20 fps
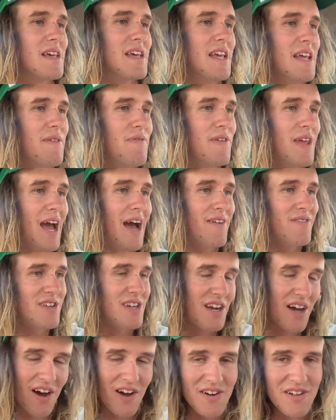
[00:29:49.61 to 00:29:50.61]
If you
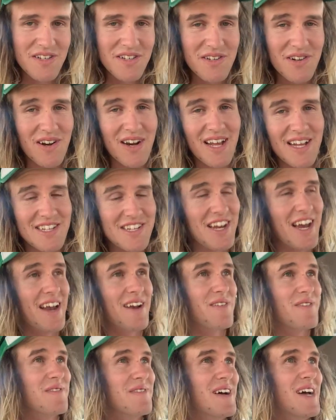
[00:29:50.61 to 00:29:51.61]
haven't noticed on our
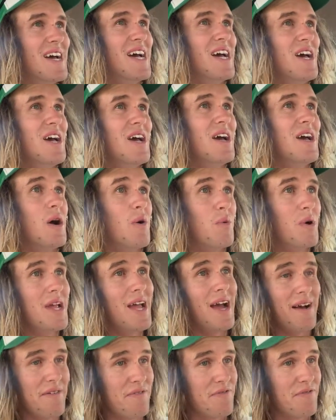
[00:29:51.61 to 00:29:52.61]
channel, we
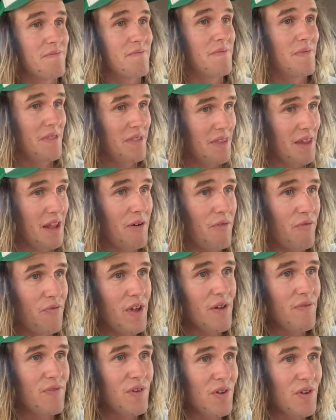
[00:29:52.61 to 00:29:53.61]
have a
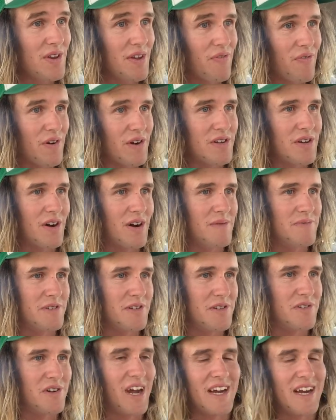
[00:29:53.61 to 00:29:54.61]
fair few different types
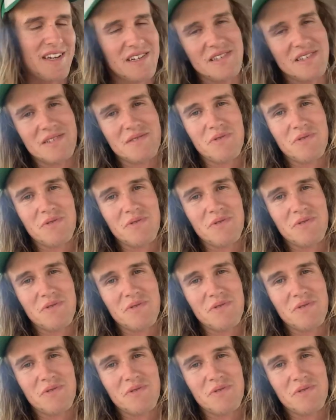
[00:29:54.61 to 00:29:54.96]
of tractors.